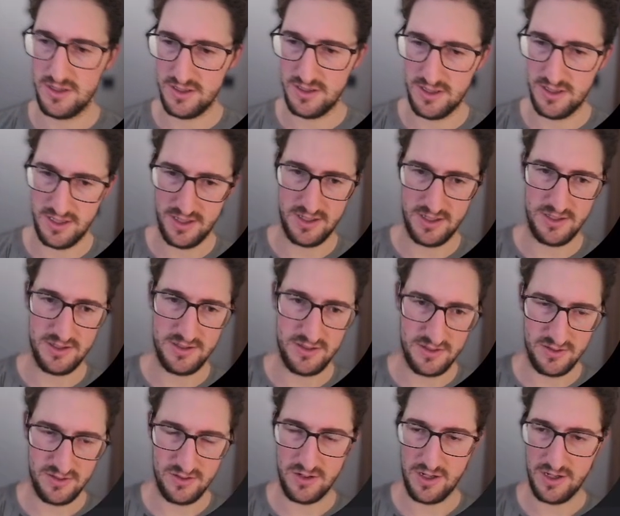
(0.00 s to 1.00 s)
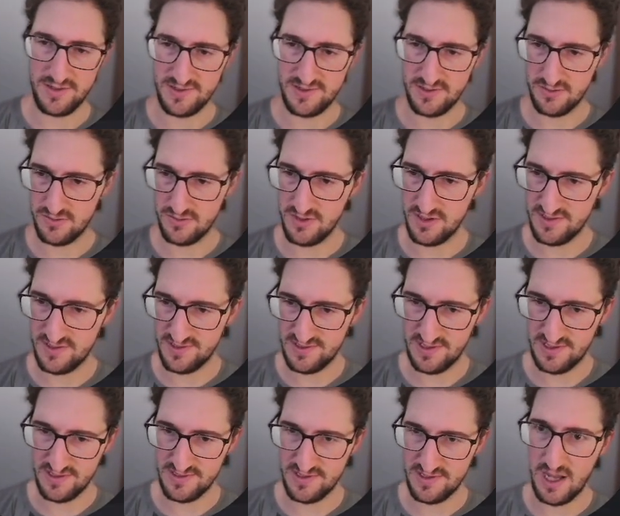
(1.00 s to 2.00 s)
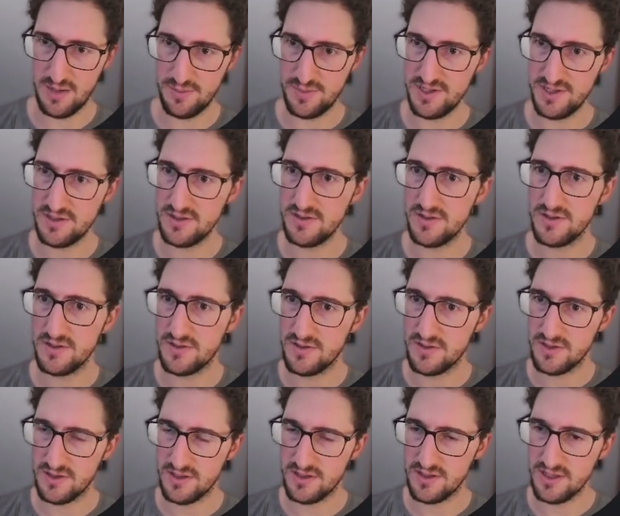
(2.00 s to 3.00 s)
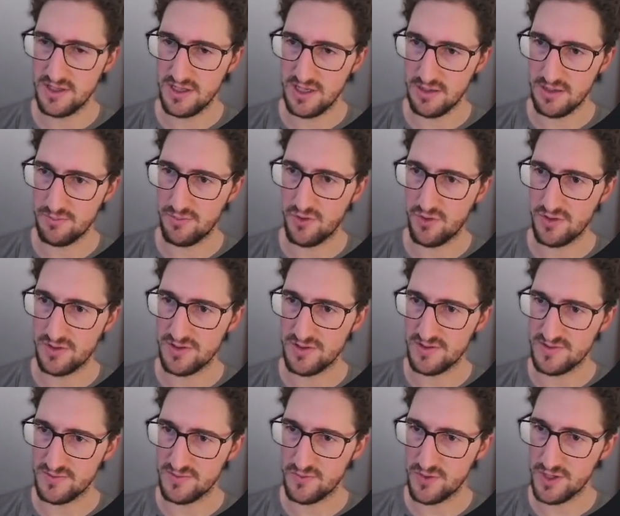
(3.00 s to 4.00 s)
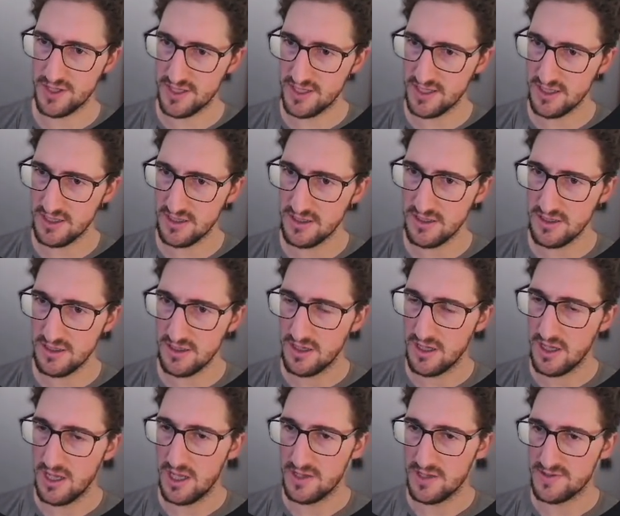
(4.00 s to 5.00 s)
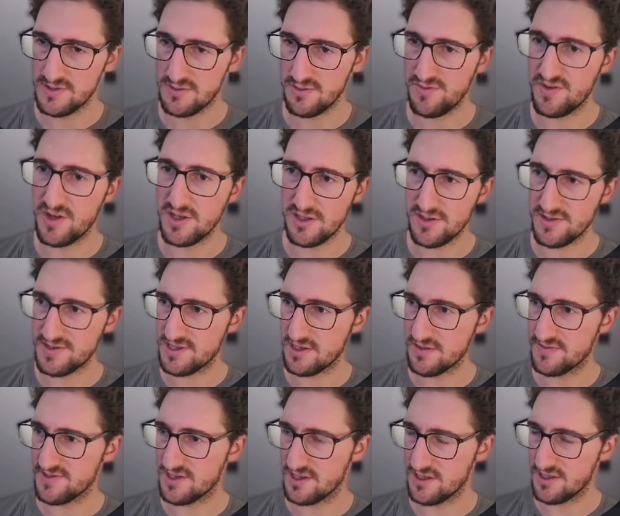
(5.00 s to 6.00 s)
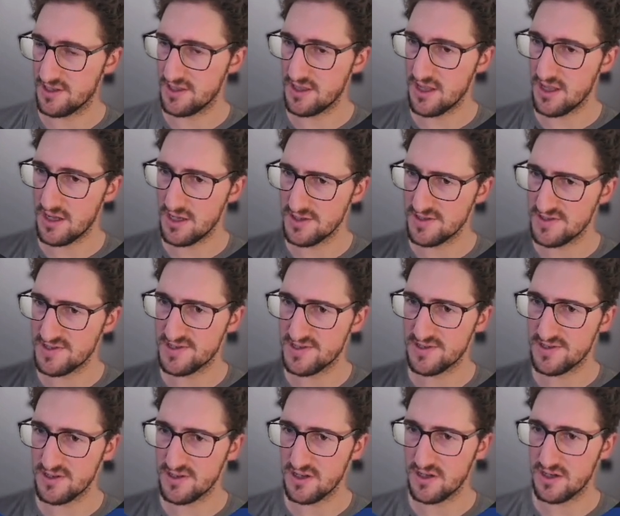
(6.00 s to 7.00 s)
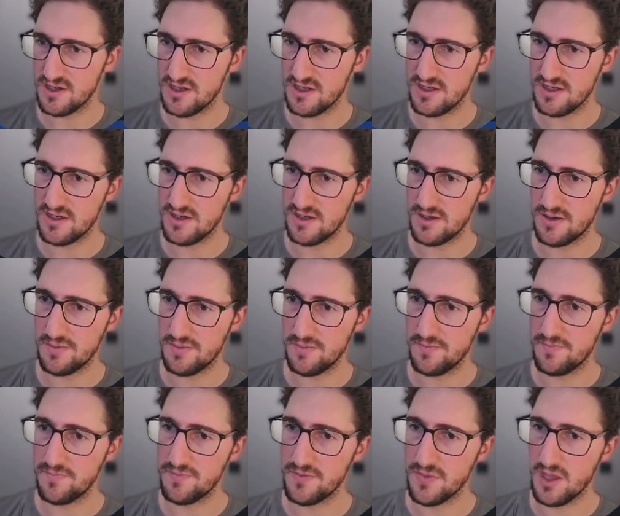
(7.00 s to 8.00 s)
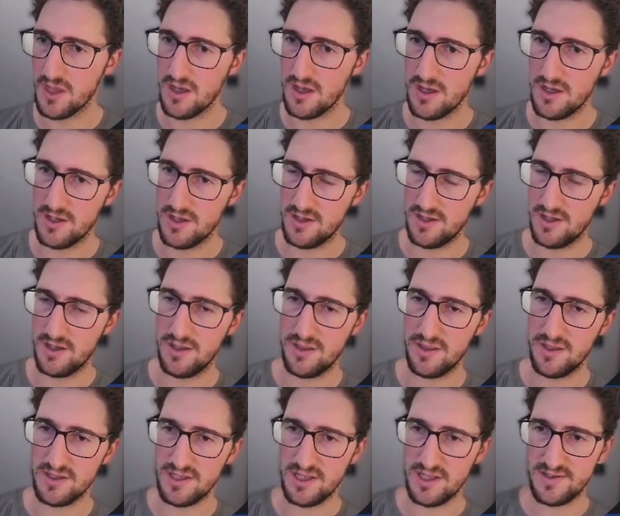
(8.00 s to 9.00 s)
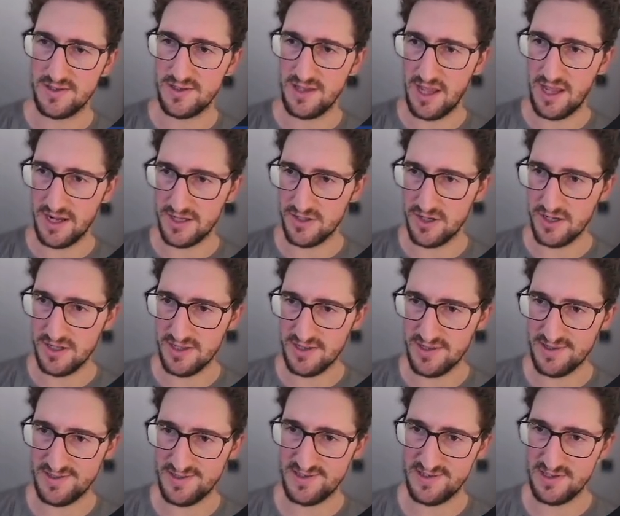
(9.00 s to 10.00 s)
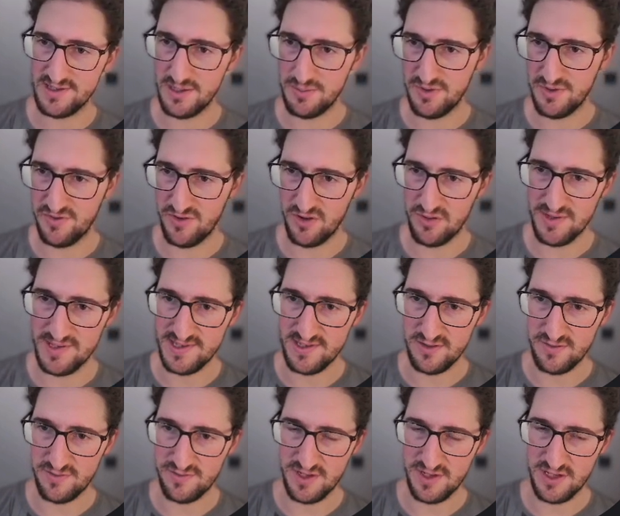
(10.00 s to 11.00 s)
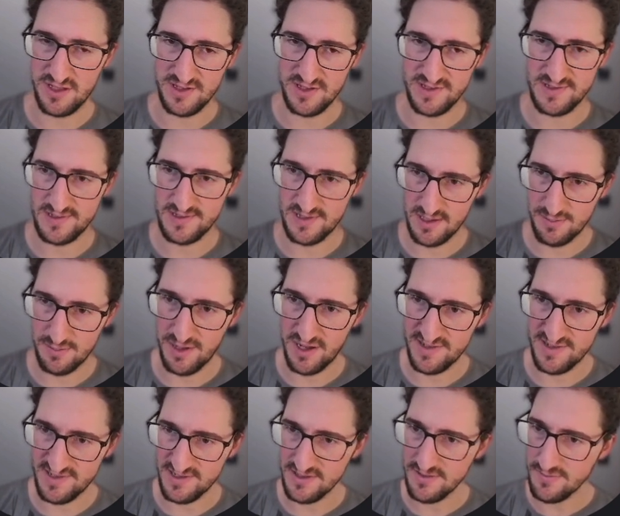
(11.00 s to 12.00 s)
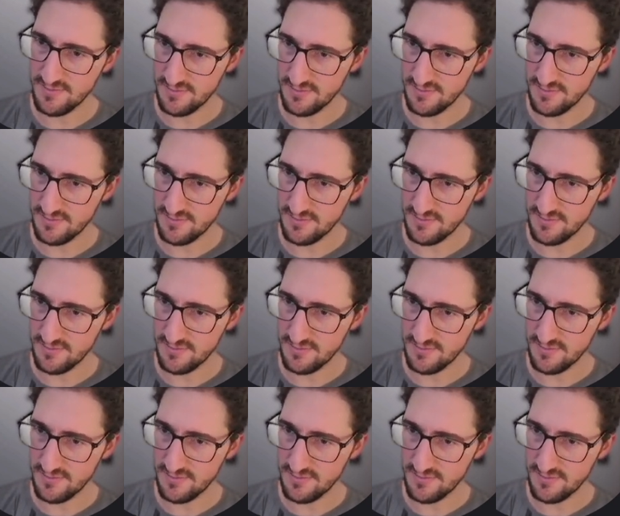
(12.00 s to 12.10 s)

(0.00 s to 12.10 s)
And okay, so this has happened. The import is working. So we've got ourselves a nice thing that actually tests the performance of this parser.